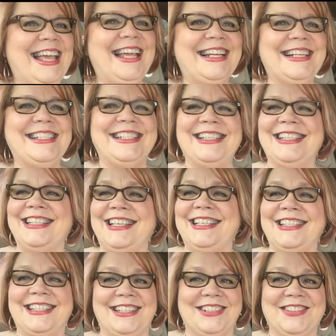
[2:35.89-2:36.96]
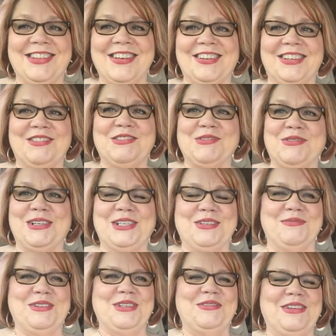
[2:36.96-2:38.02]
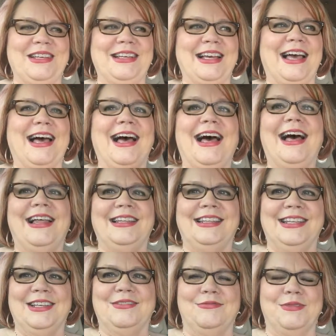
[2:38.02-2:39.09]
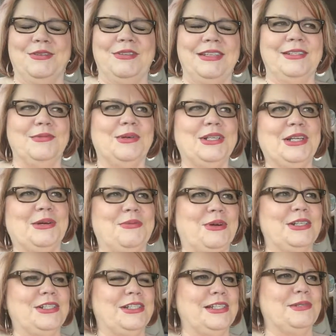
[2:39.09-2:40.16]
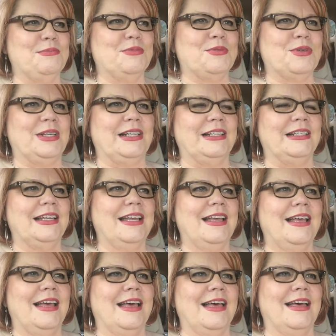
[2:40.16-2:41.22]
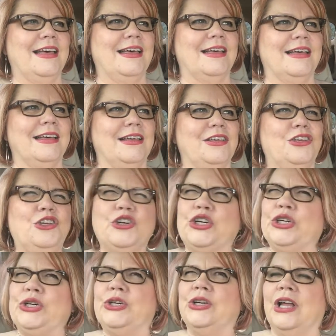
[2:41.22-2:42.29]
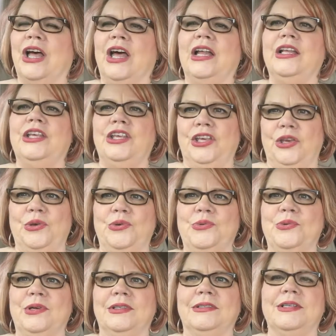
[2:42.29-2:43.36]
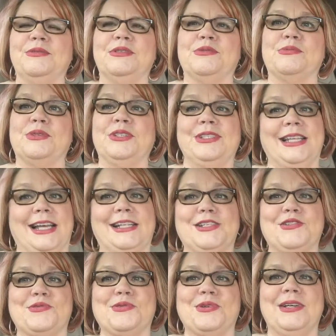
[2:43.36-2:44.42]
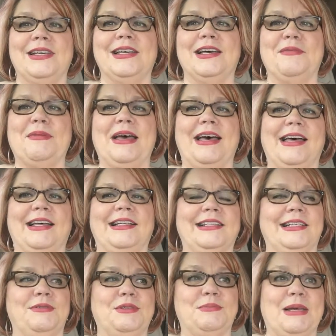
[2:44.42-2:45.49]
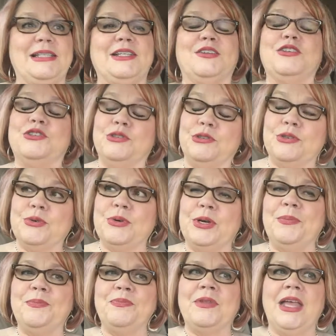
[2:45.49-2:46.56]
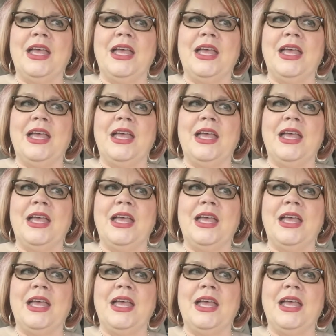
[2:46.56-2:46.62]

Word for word: He doesn't sit still long enough to watch a movie. I love movies. What did I watch this morning? Uh, You're Not You. It was a real sad story about, it was based on a true story.